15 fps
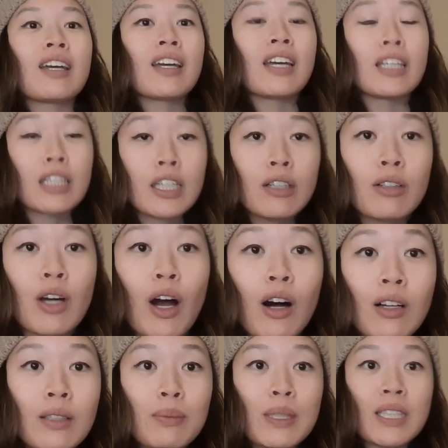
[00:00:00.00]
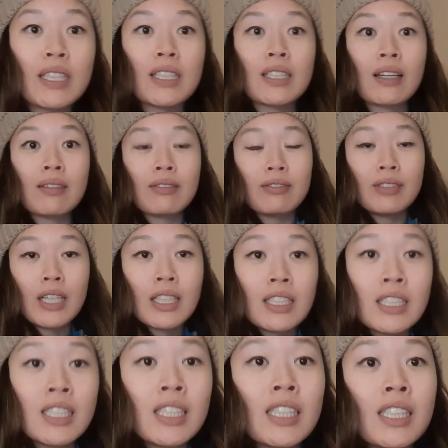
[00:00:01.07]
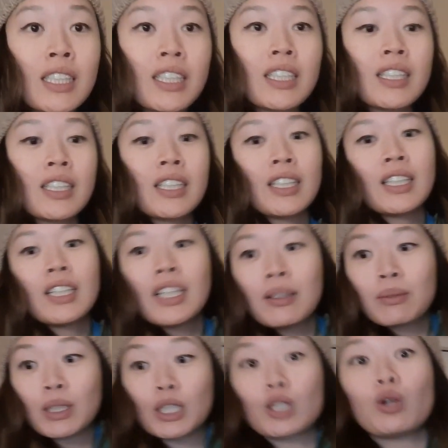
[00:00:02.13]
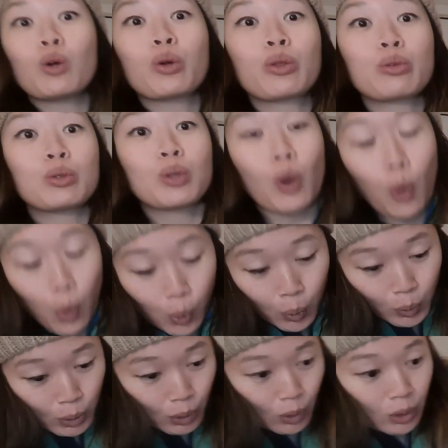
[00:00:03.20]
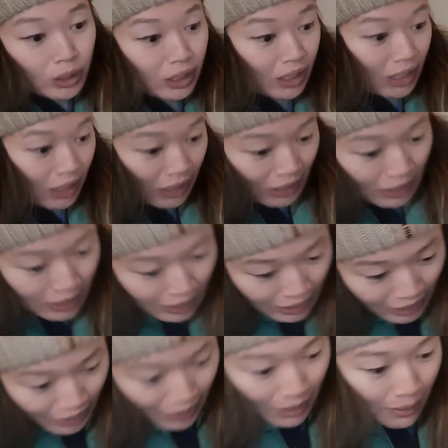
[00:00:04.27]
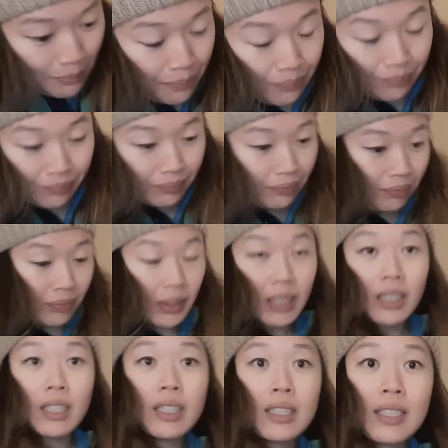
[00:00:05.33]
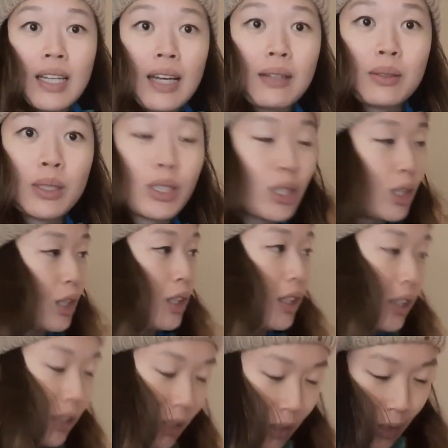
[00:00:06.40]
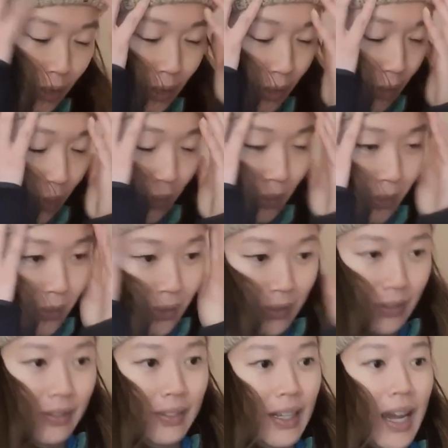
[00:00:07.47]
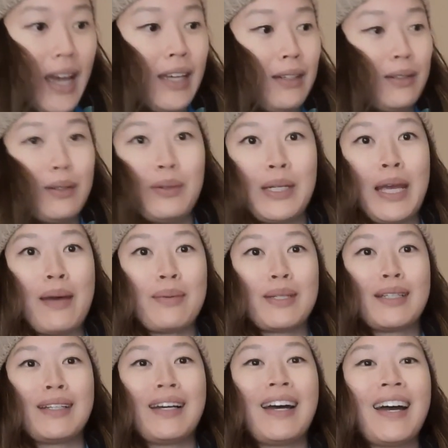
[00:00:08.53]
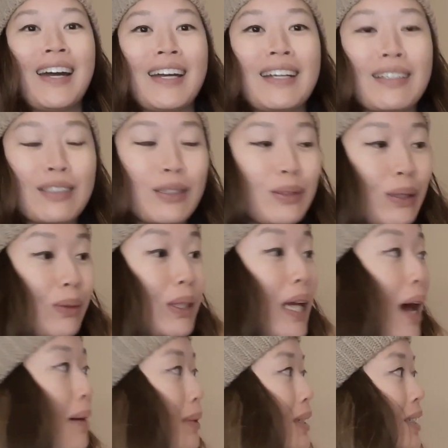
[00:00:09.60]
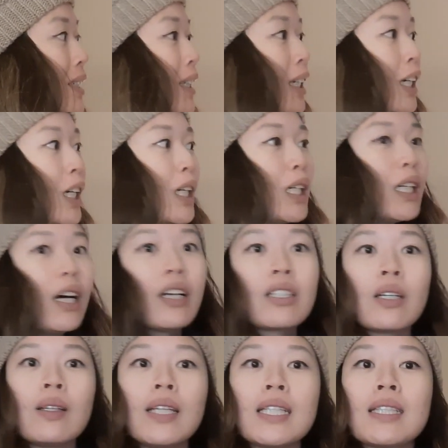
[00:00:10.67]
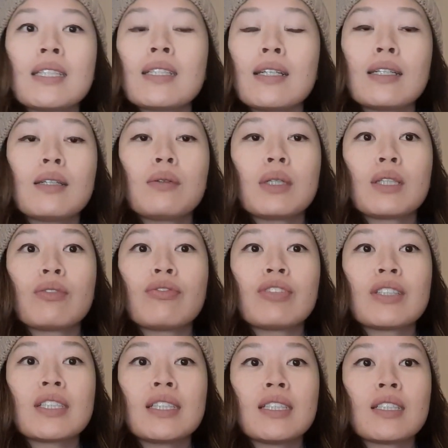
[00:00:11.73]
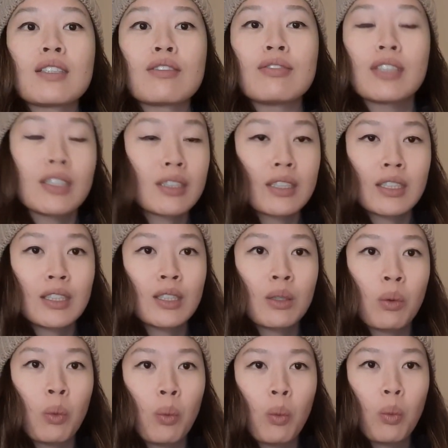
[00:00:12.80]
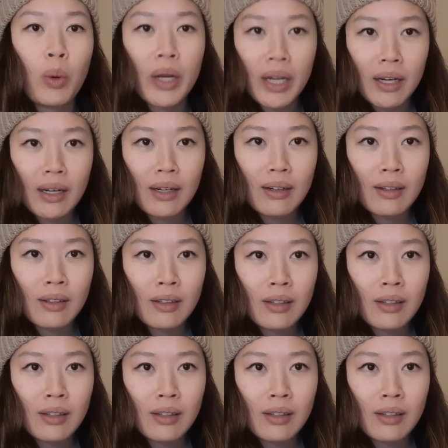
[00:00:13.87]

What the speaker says: And here are all the mistakes I've done. And go through the whole story, because that was just, I don't know what happened. I don't know what happened. So let's start with first things first. When